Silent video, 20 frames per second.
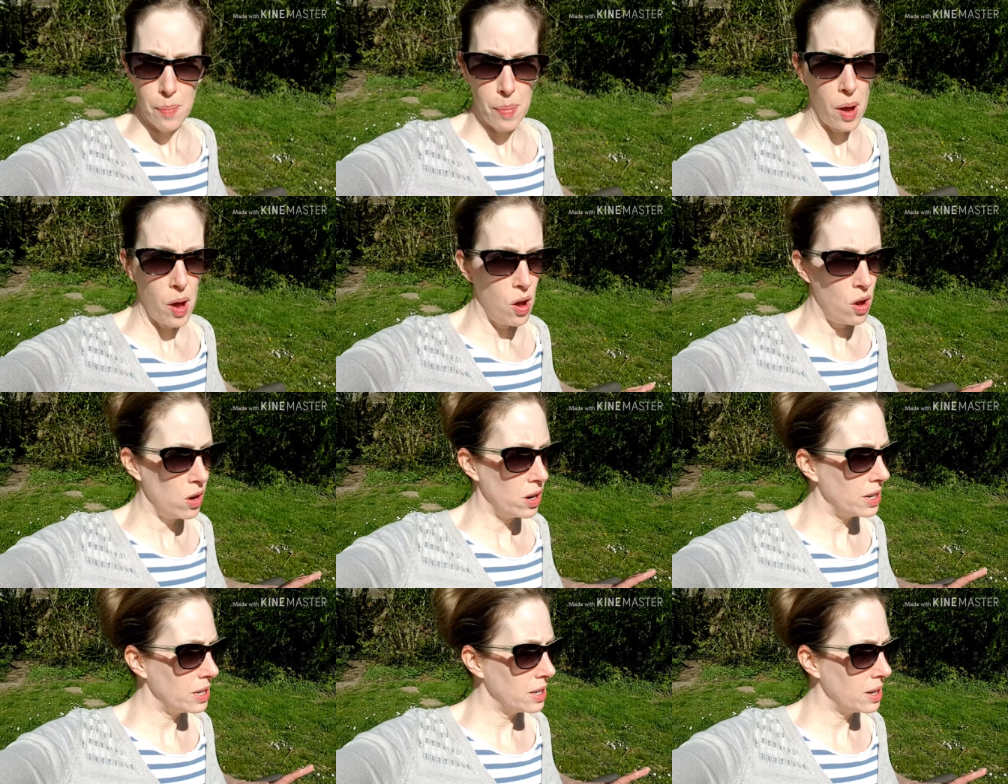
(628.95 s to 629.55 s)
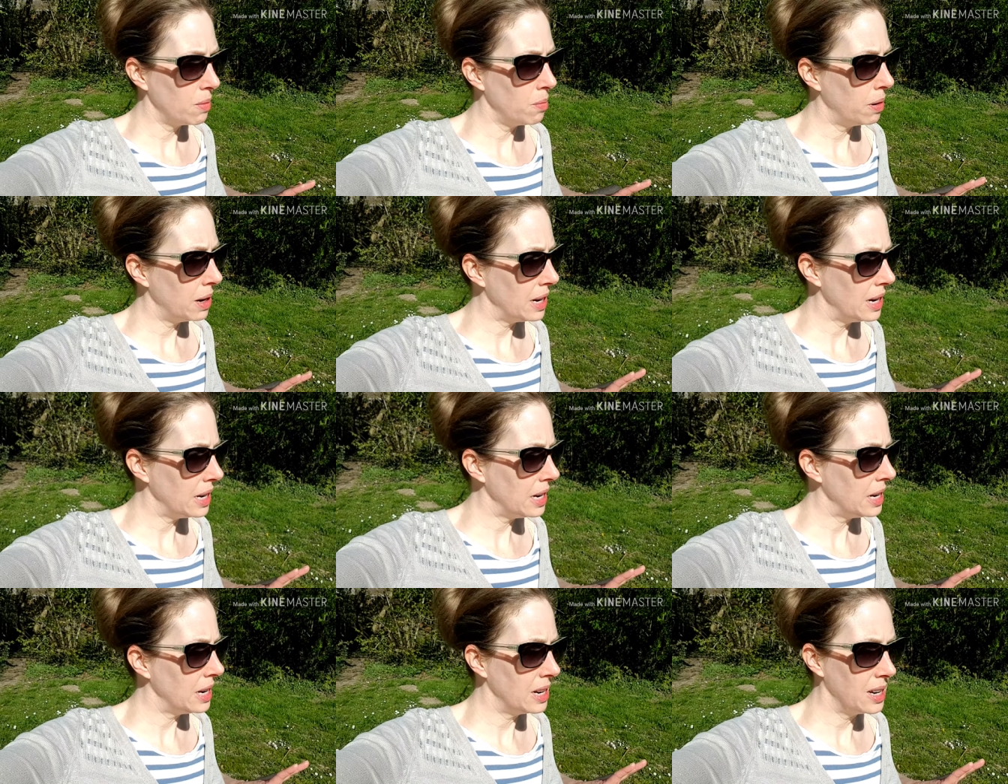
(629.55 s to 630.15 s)
Park is
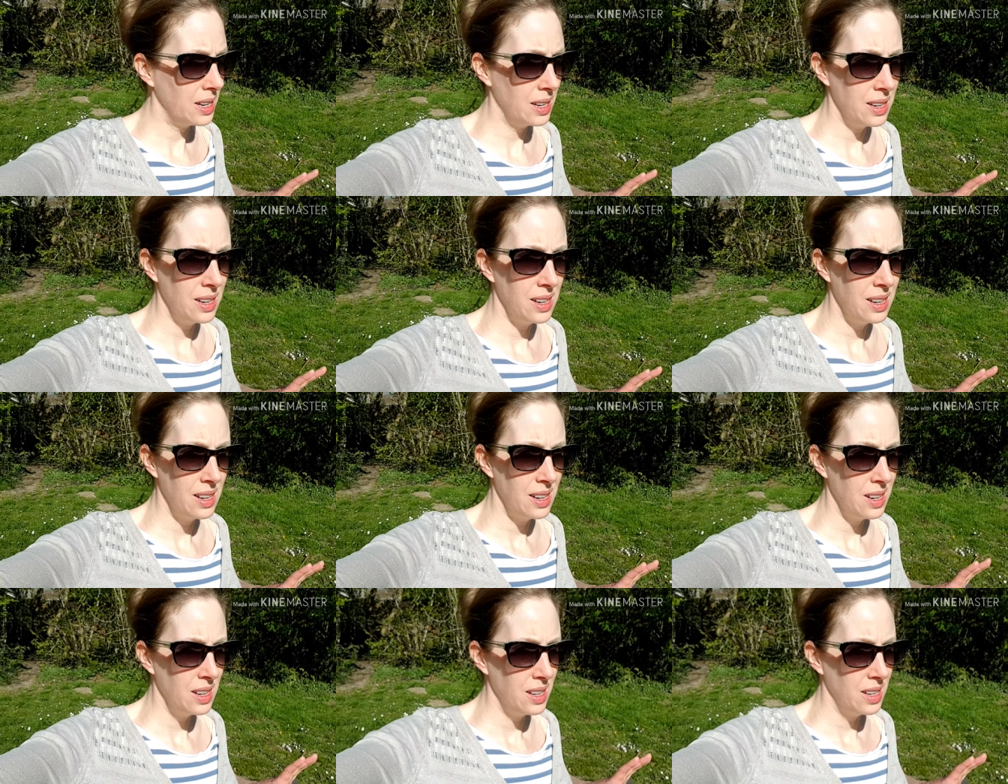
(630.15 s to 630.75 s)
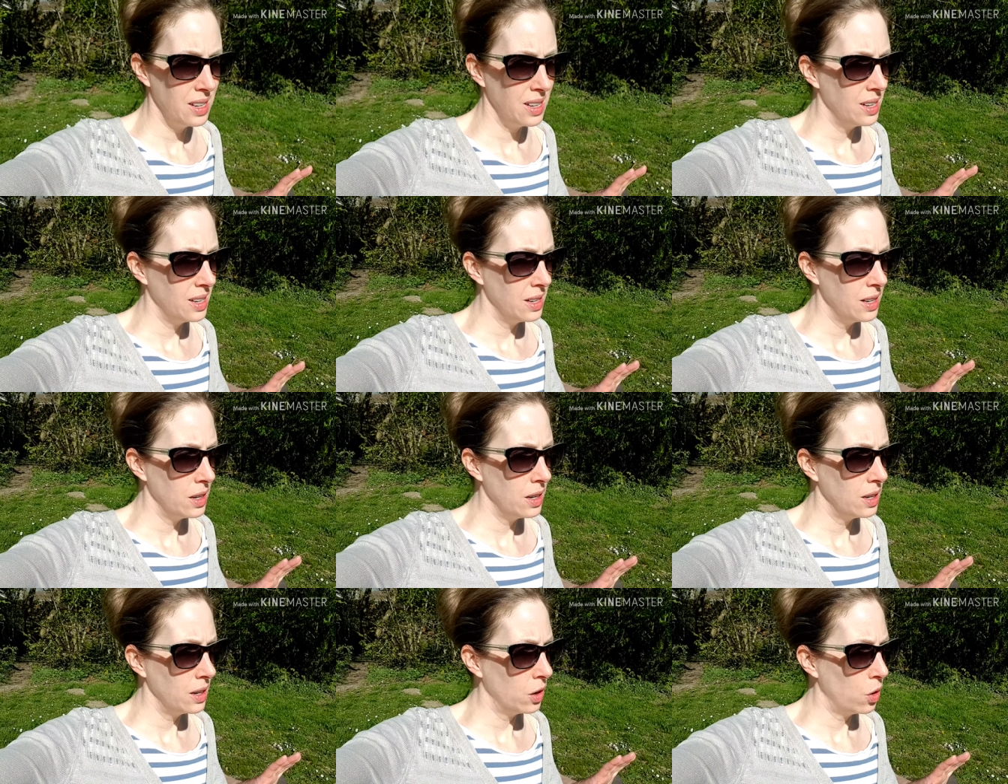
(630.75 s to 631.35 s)
completely
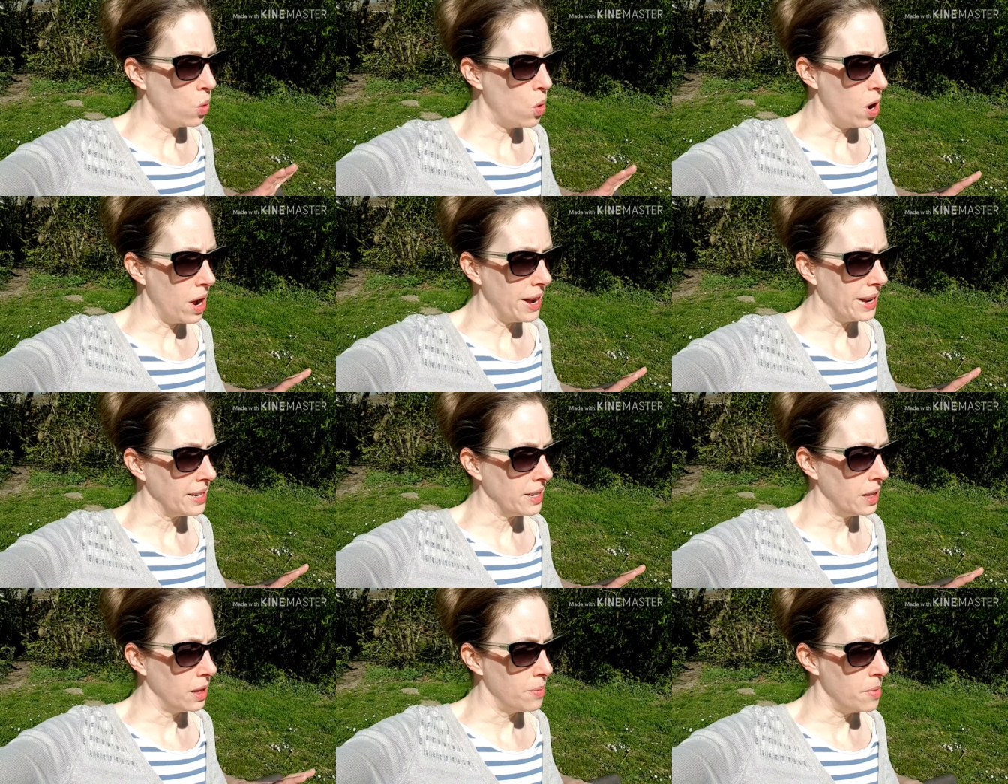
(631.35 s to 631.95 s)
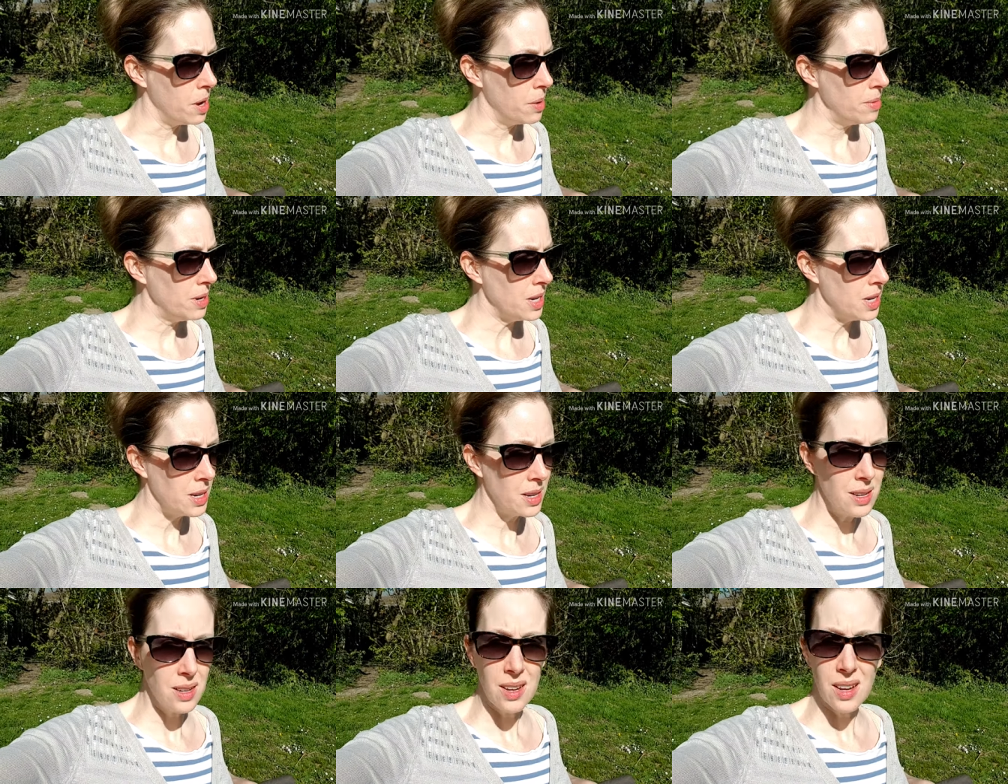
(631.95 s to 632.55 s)
quiet at the moment,